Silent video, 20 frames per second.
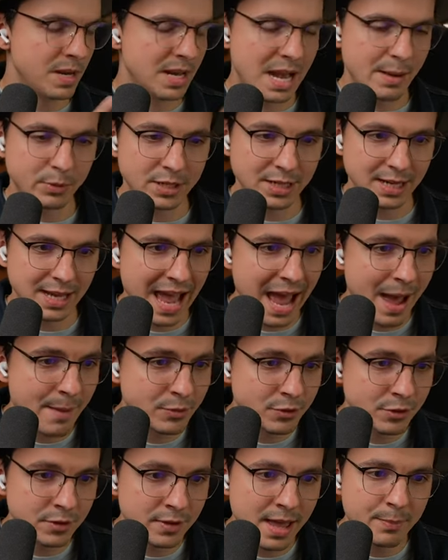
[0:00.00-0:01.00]
being able to
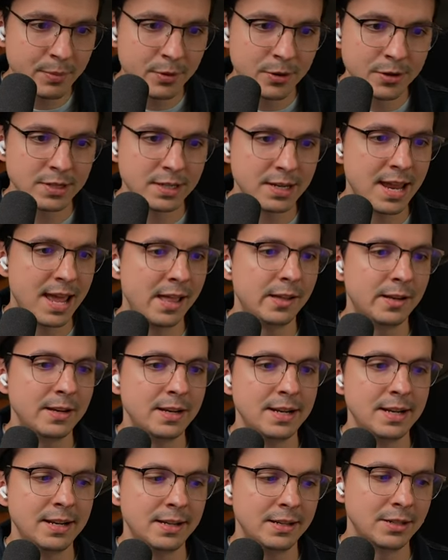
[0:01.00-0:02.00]
capture that
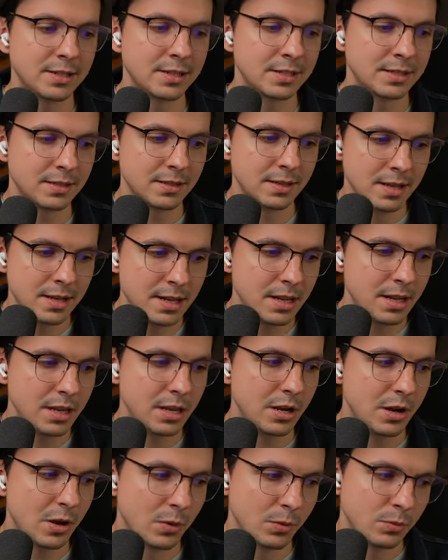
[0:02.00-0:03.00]
personality and just,
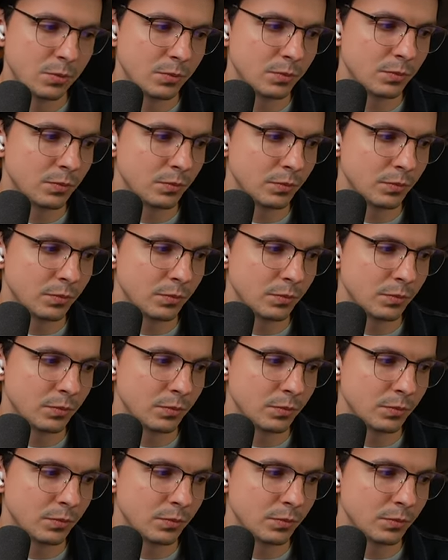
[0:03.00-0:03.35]
you know,